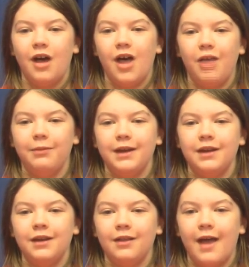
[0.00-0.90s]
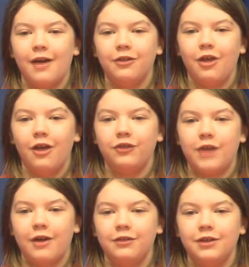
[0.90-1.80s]
I'll read it aloud. I'll
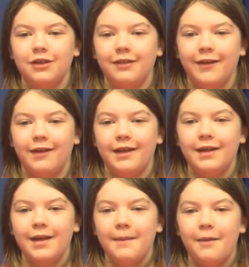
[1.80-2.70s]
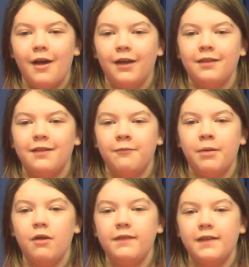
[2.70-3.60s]
shout and declare it. Pockets of
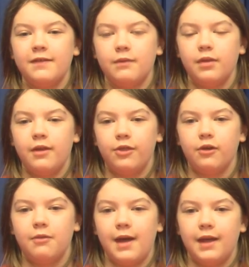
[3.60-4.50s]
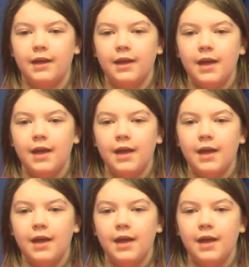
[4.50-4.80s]
posies will wither away.